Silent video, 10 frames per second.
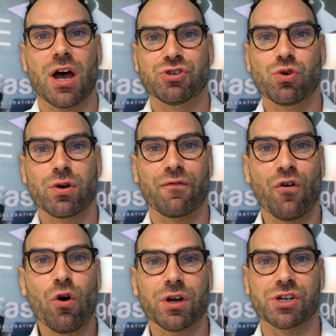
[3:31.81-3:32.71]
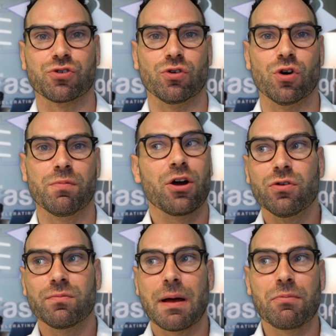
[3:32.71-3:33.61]
I was doing a focus group,
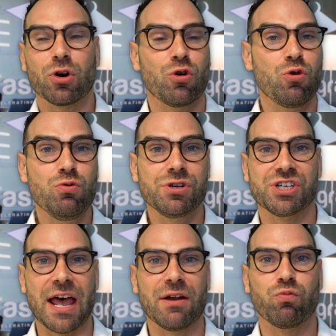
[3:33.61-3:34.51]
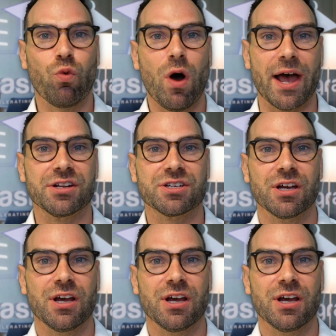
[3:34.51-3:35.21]
couldn't remember who said what.